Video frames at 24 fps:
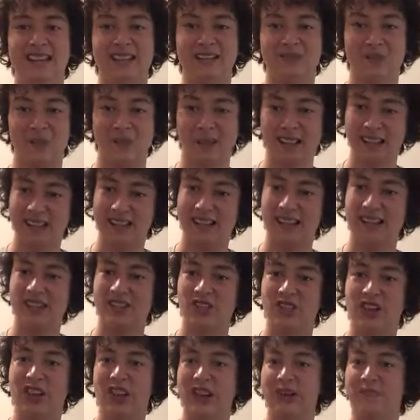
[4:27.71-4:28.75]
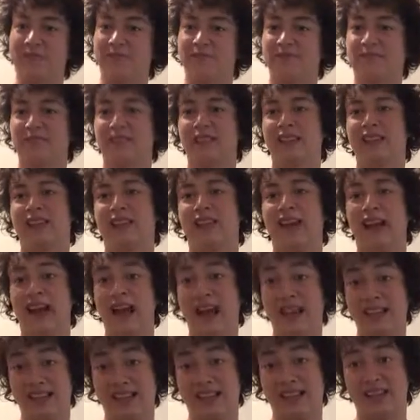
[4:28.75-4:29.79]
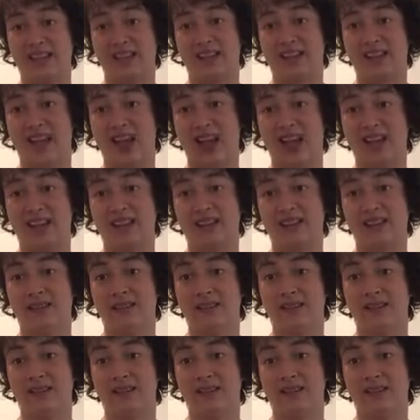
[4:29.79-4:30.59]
is really cliche, I liked it a lot.